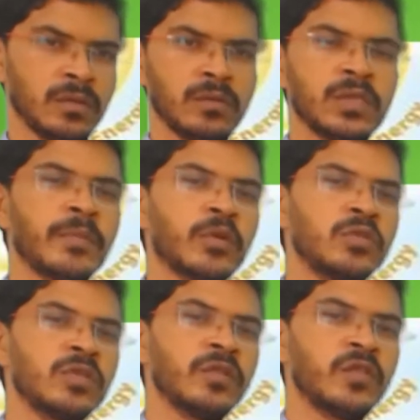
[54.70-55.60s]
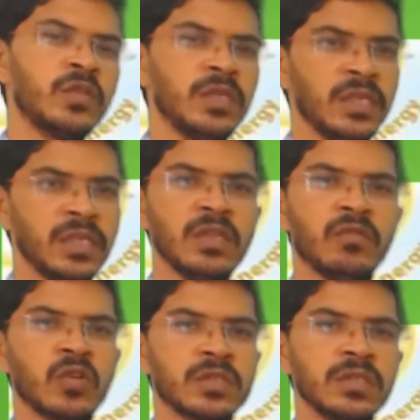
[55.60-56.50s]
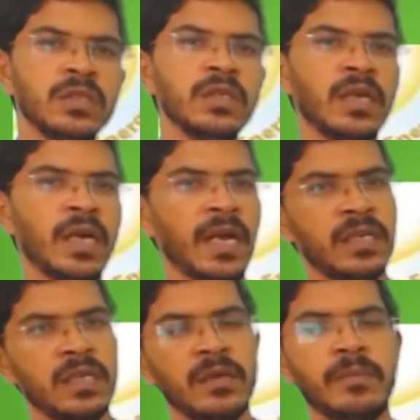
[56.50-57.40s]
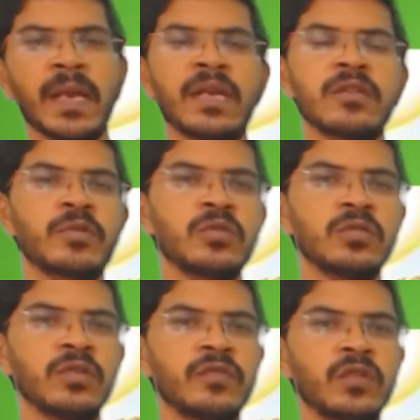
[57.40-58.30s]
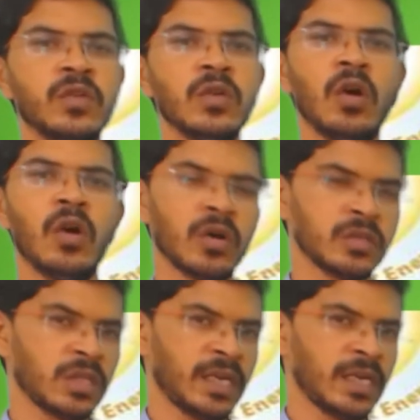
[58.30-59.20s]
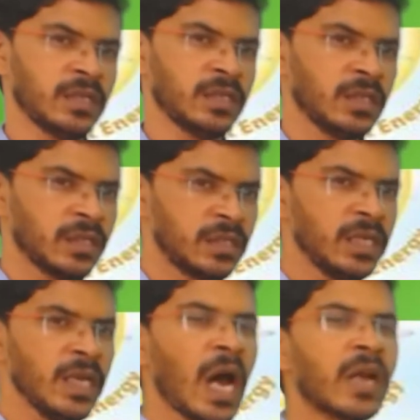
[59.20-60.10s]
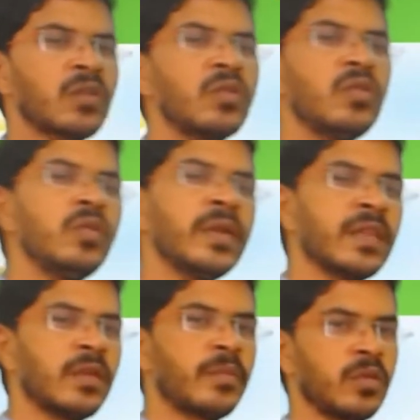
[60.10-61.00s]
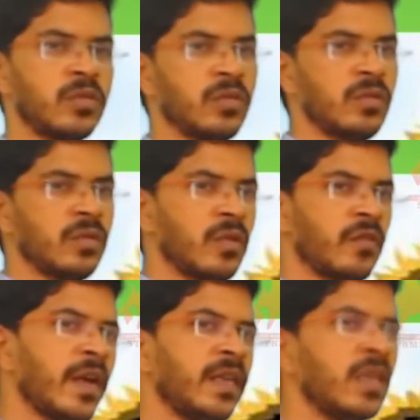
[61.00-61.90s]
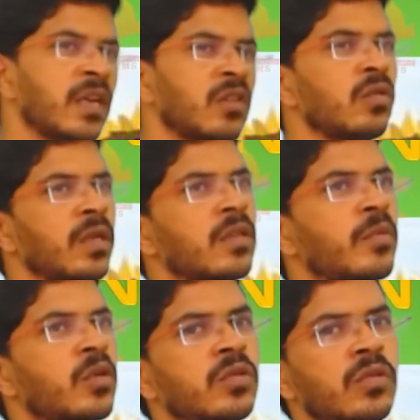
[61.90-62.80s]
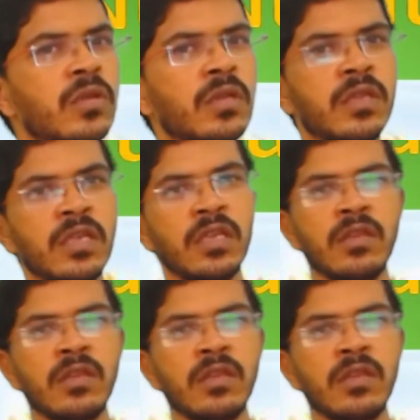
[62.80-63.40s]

they produce the food in the water and plants produce the food on the land. They are known as the producers. Why they are known as the producers is